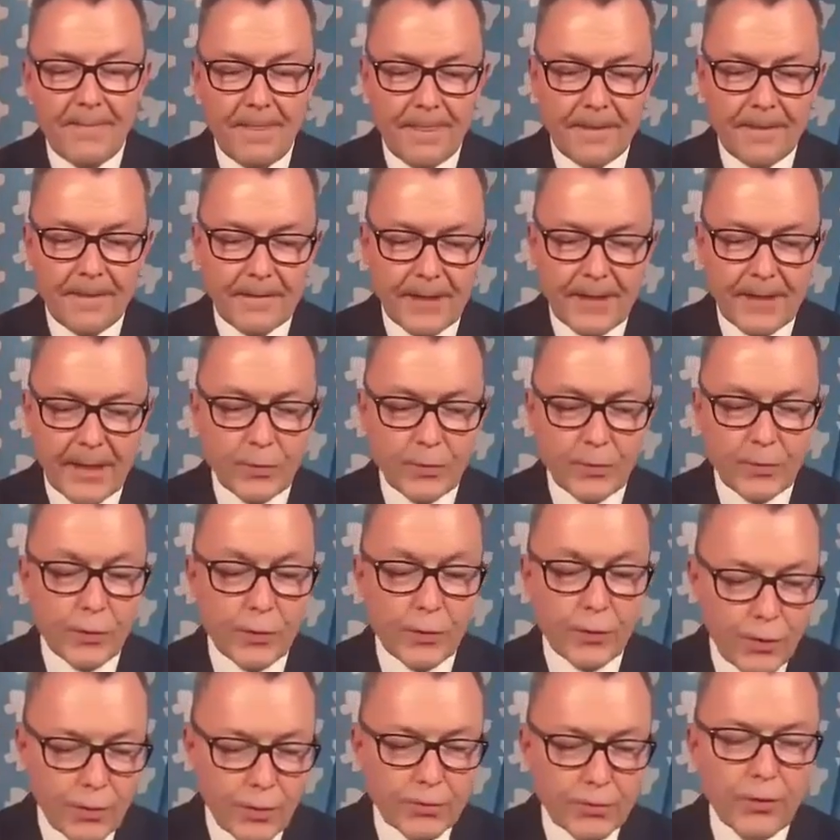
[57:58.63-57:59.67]
Switzerland
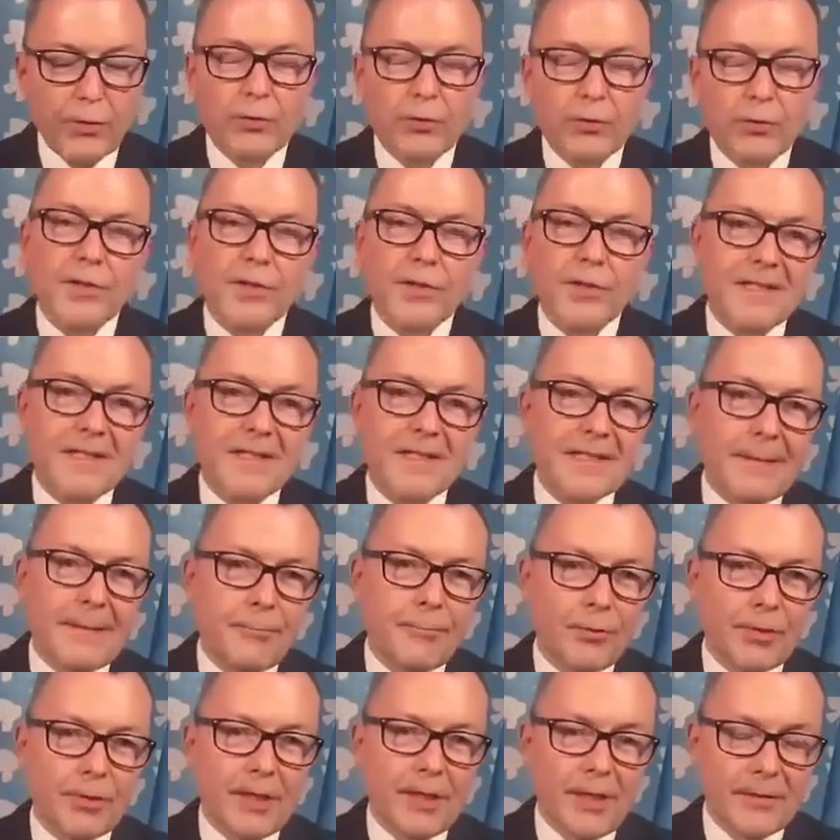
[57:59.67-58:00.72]
is fully
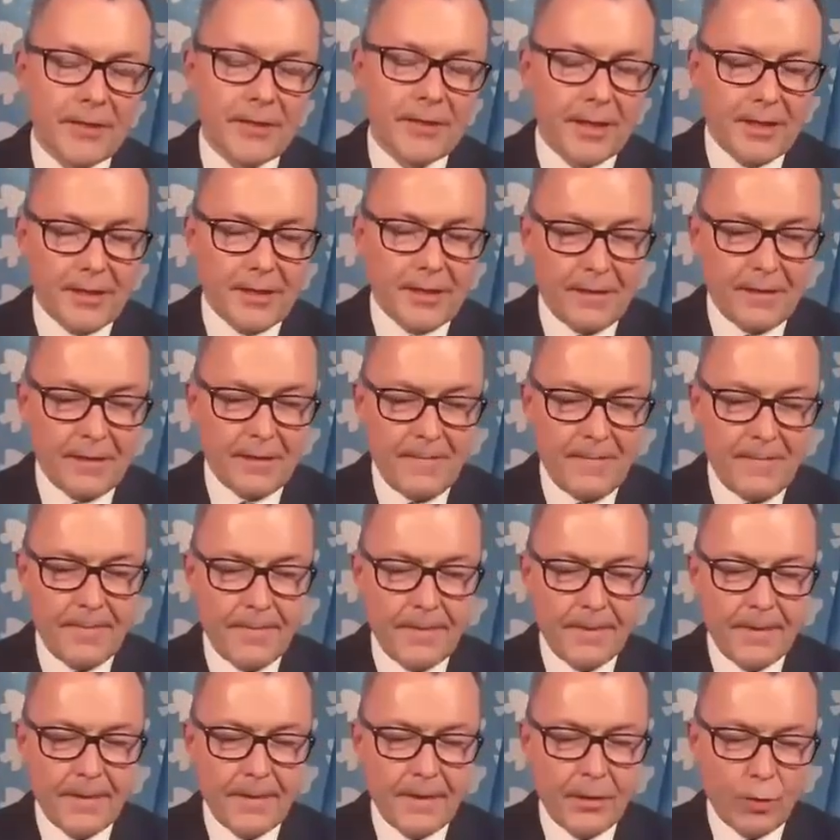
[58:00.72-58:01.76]
aware
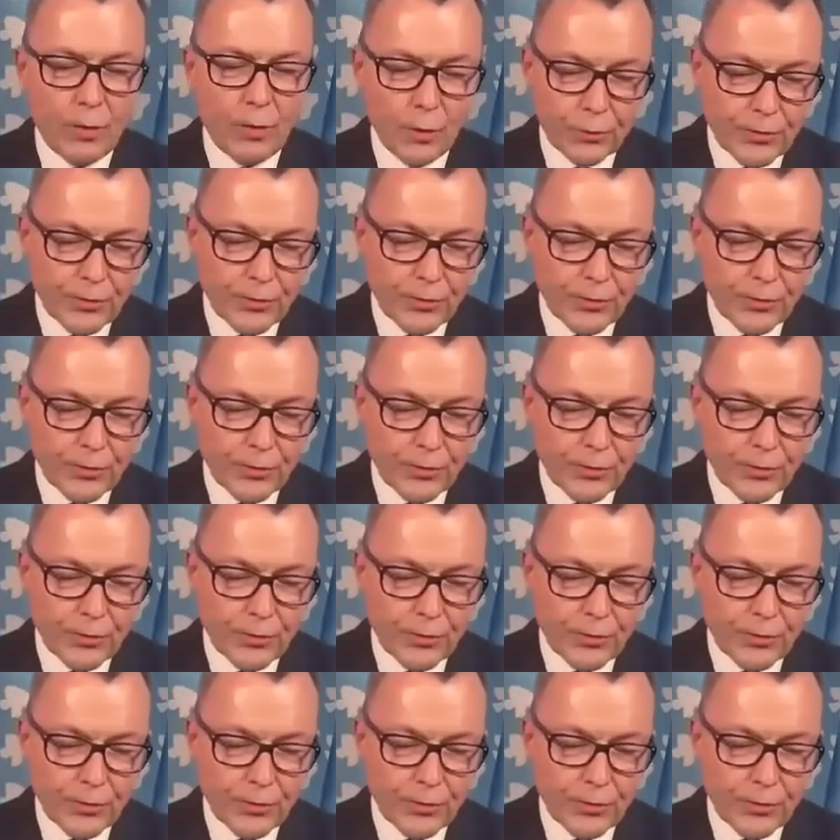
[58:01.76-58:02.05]
of